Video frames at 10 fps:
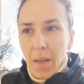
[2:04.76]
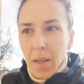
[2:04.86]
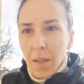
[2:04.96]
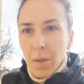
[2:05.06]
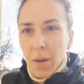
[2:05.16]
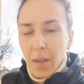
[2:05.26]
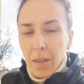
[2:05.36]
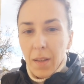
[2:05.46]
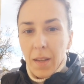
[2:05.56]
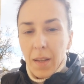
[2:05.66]
in the
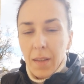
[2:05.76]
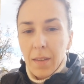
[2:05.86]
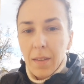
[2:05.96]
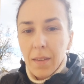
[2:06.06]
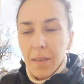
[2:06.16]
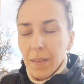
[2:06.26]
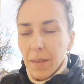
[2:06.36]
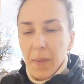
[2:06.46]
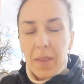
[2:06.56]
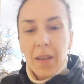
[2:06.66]
right lane,
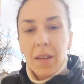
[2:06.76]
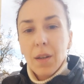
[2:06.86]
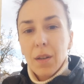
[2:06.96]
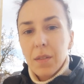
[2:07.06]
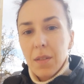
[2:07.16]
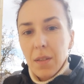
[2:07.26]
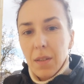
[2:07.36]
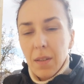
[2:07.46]
but they are not.